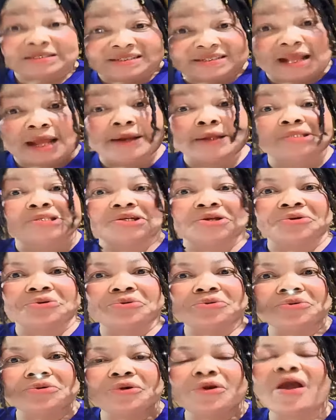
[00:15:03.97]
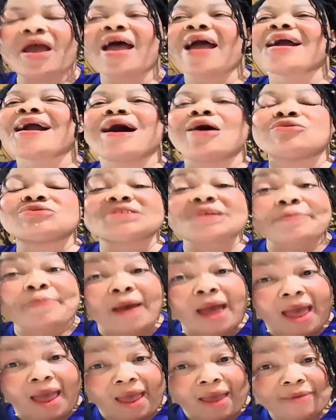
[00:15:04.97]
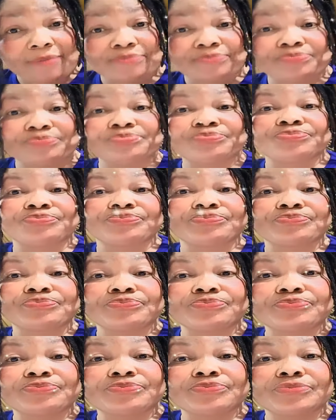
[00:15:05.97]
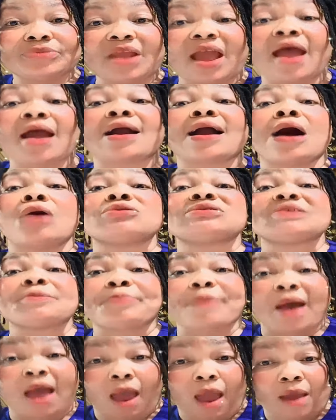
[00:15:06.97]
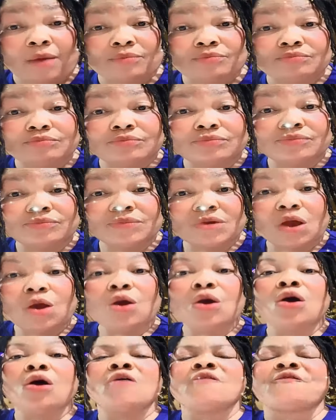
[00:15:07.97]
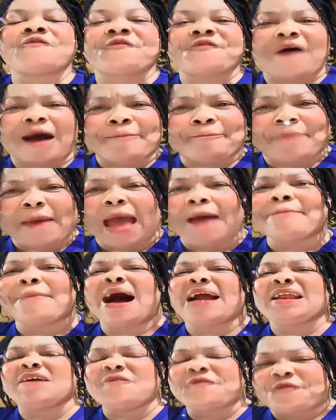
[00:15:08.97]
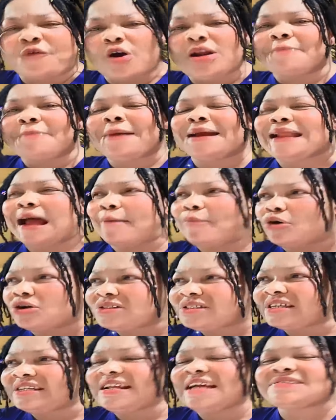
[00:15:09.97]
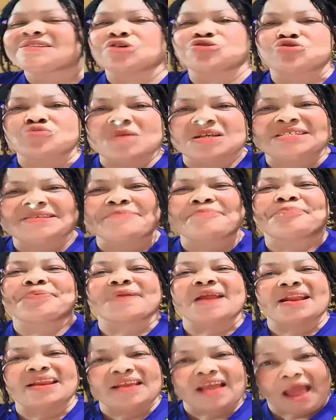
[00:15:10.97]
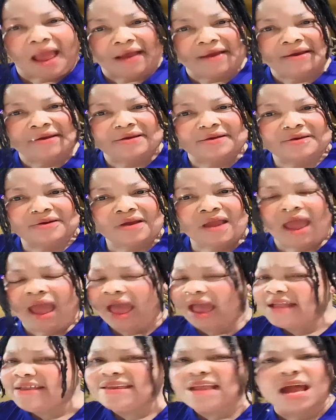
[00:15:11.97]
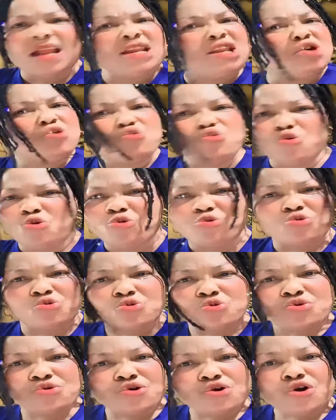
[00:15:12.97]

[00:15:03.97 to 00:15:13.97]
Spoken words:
Personality no account pa. Account pa. Fa be man in phone be da bonte ni ese suma simple ni a. Enye ni wu.